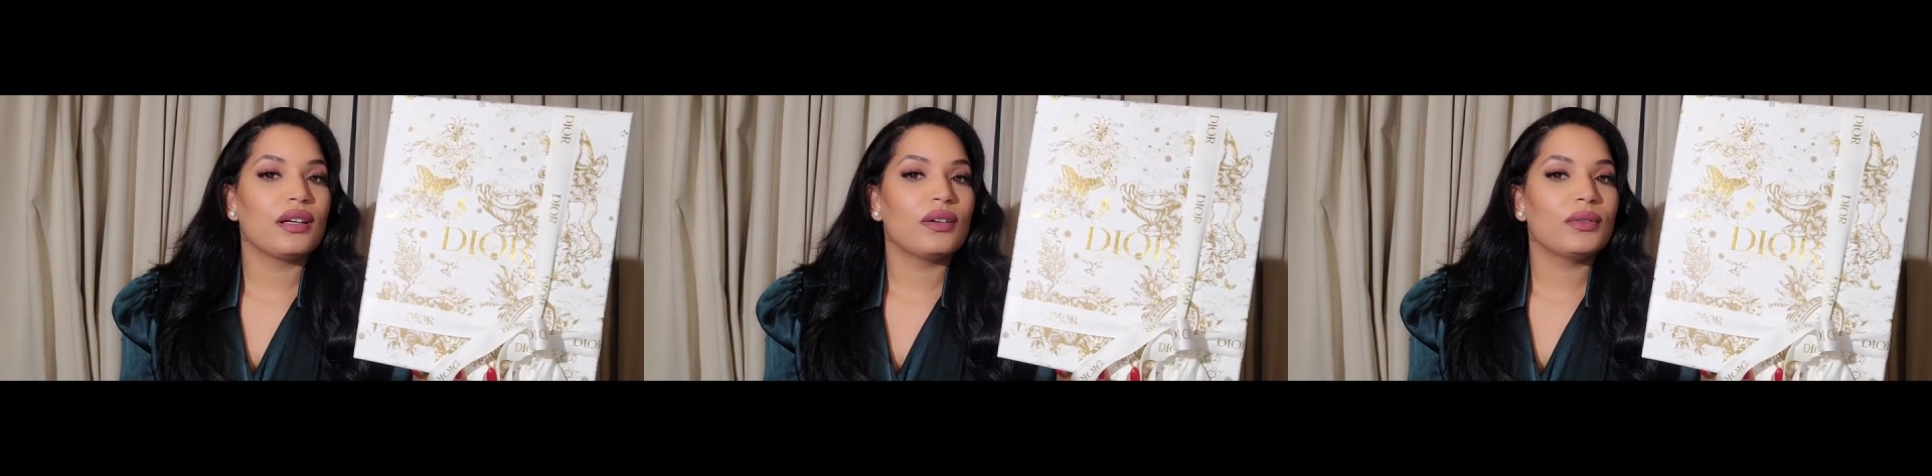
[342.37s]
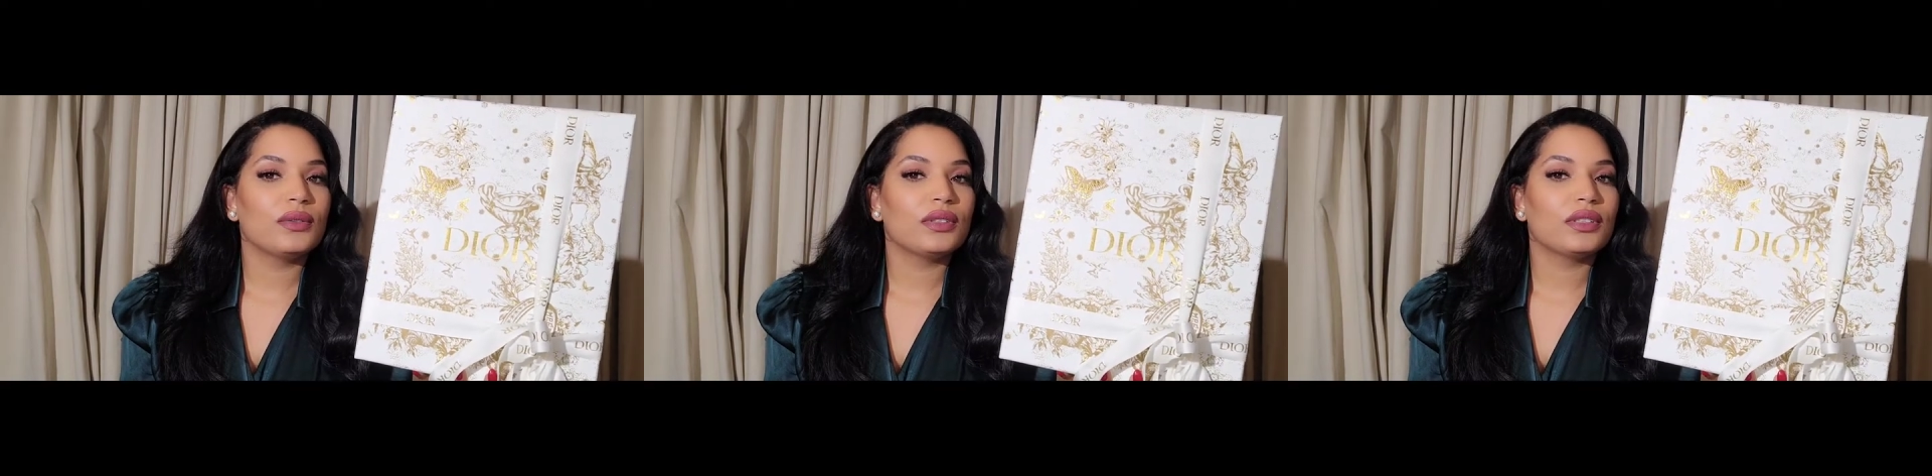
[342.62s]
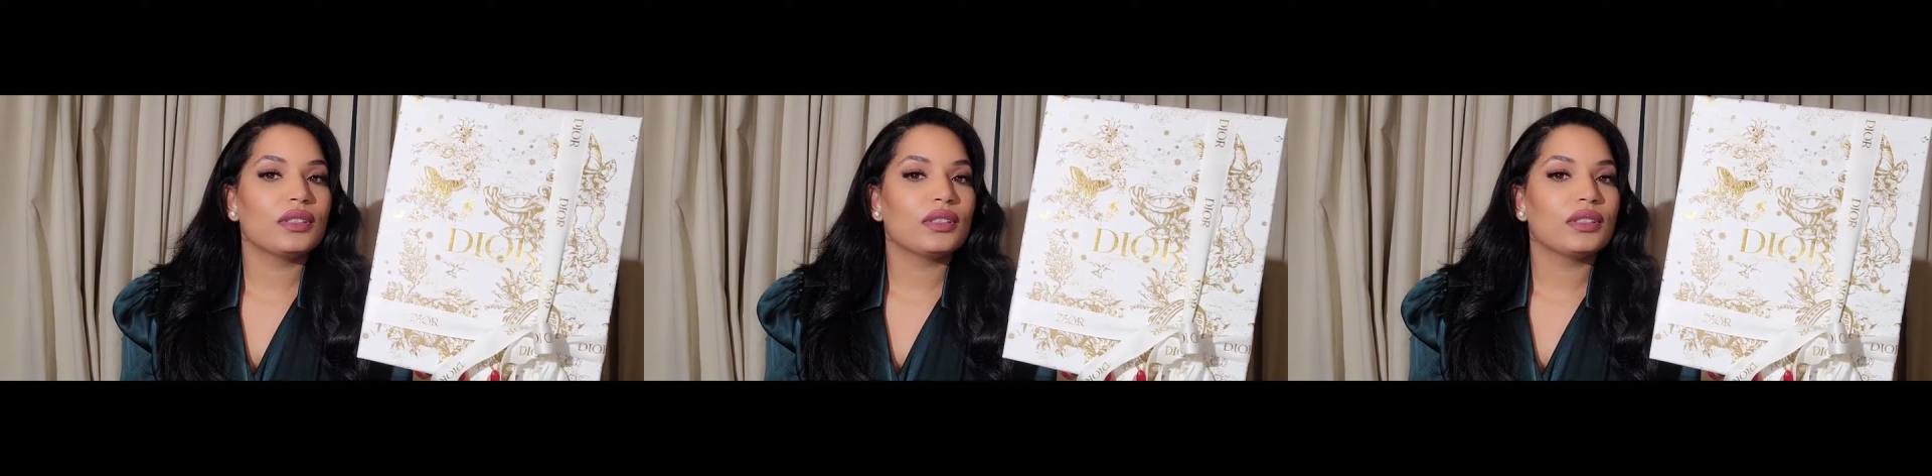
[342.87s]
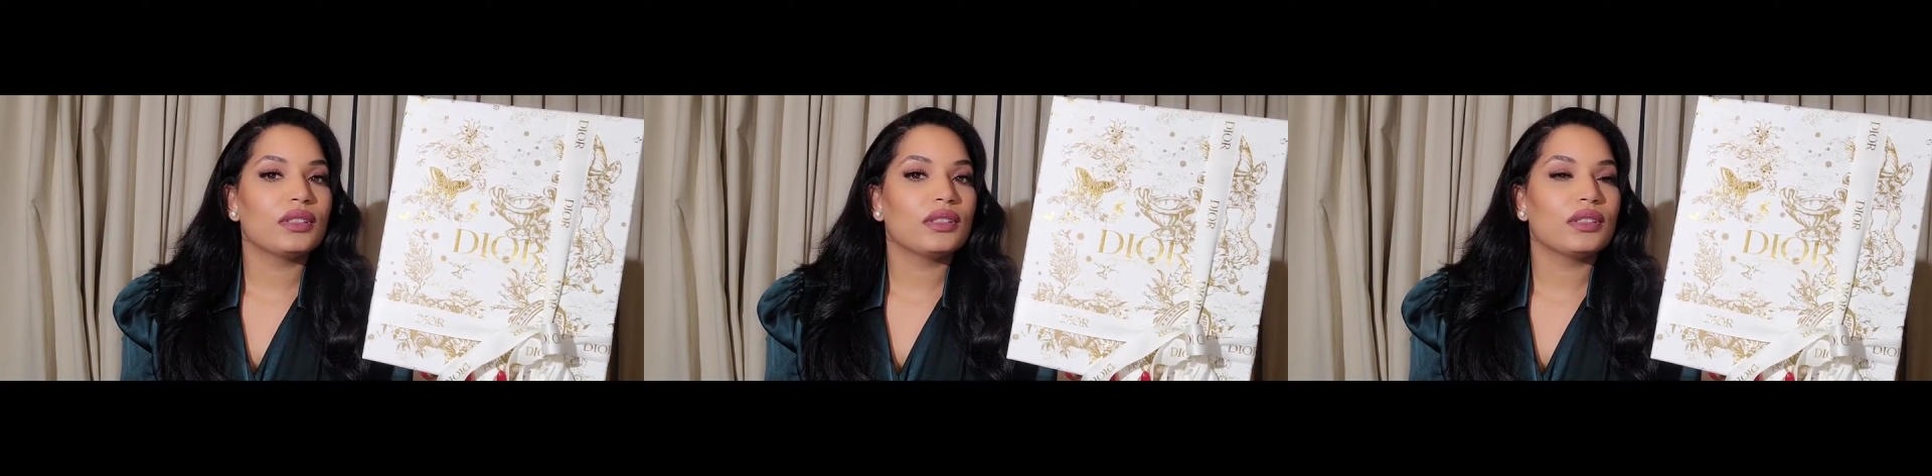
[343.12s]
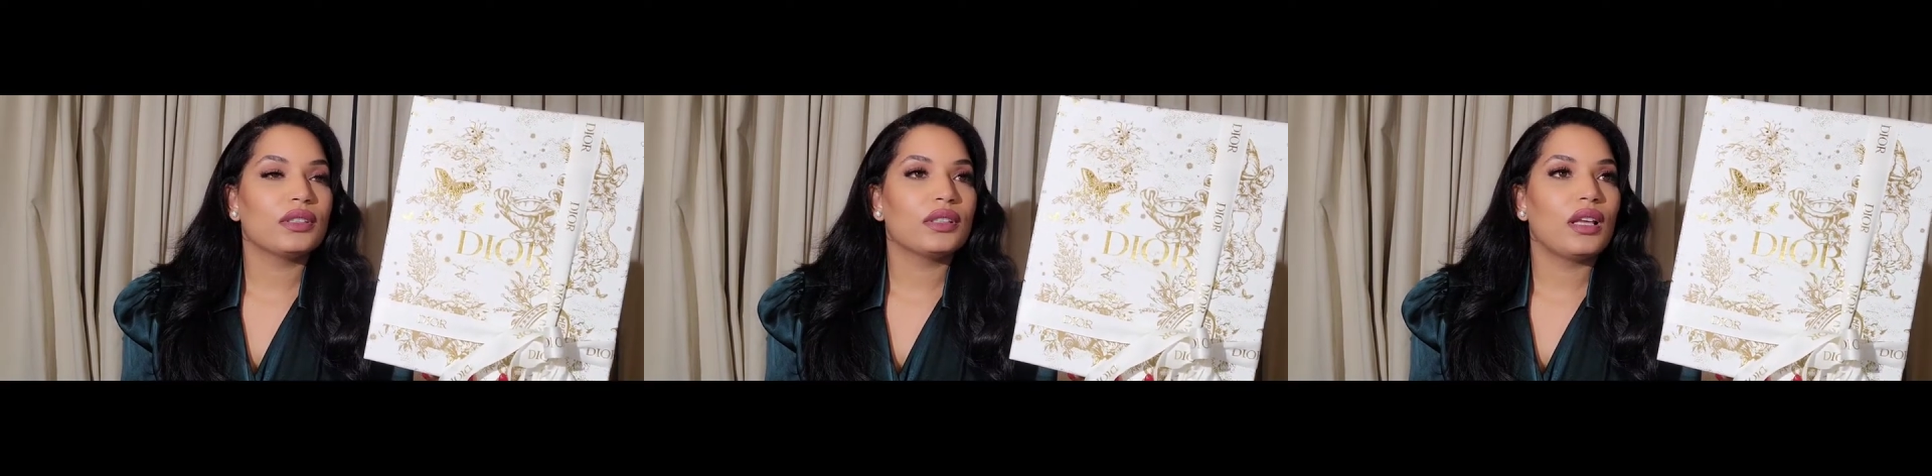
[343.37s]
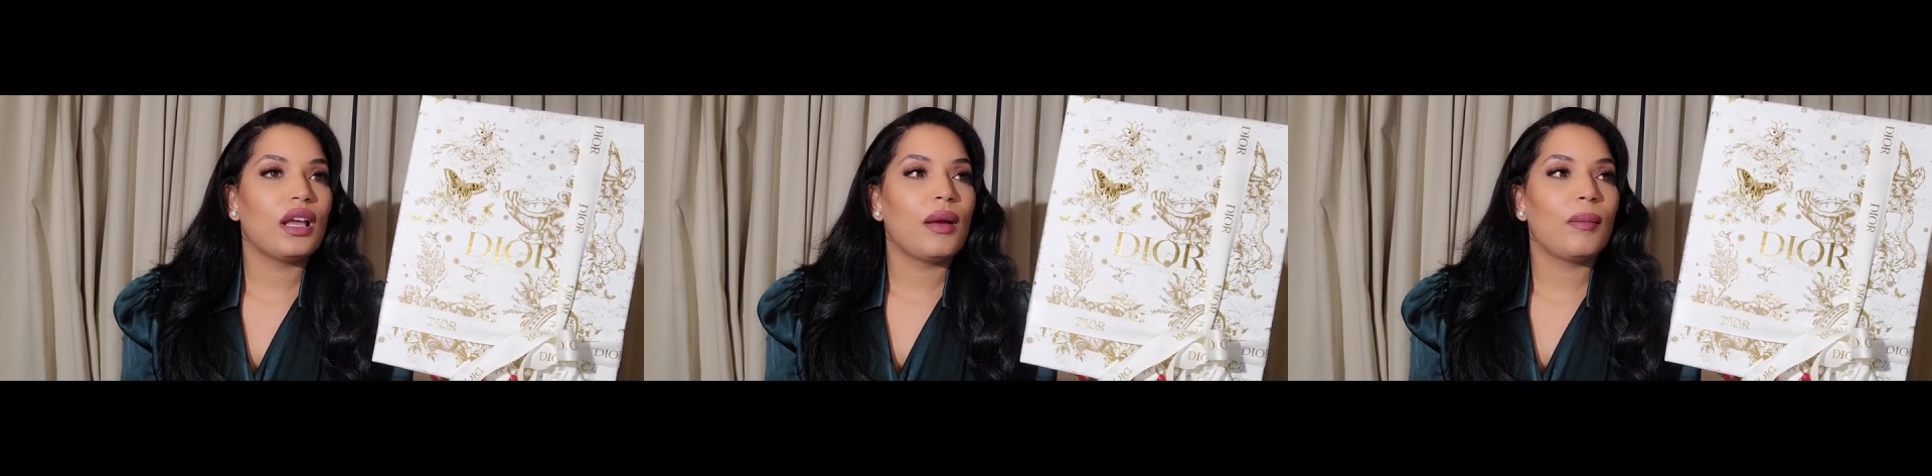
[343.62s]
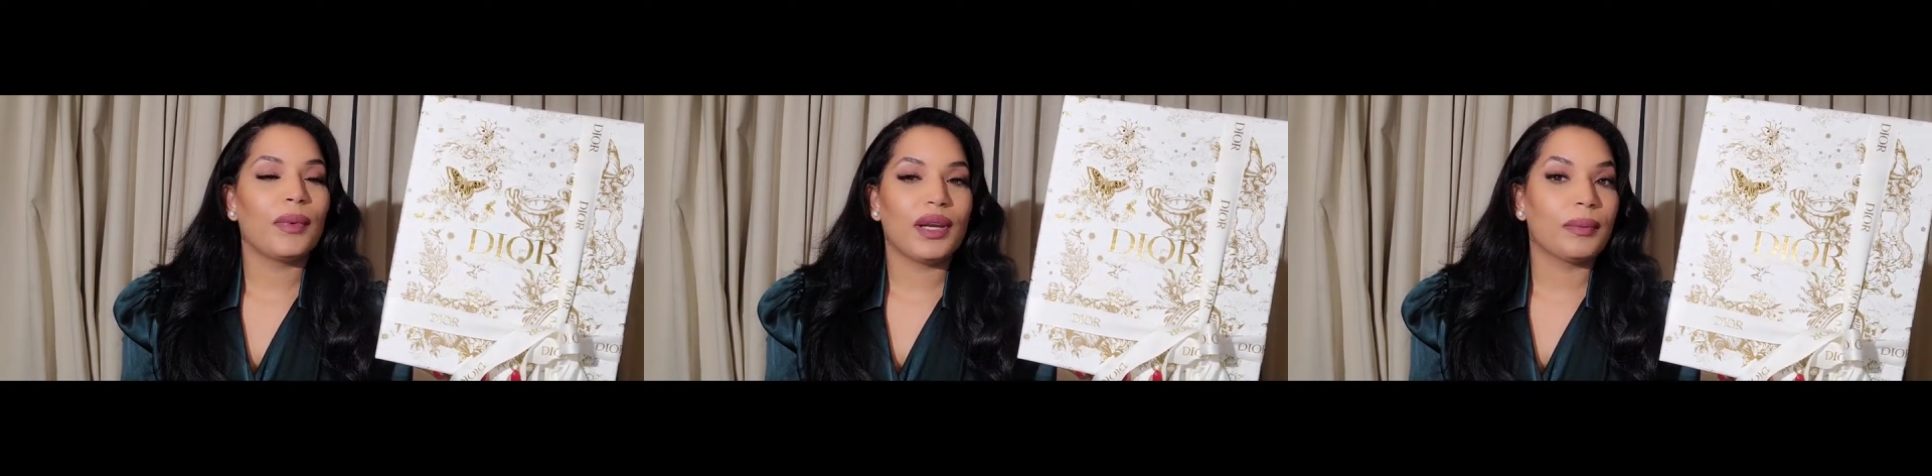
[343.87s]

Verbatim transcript: out, but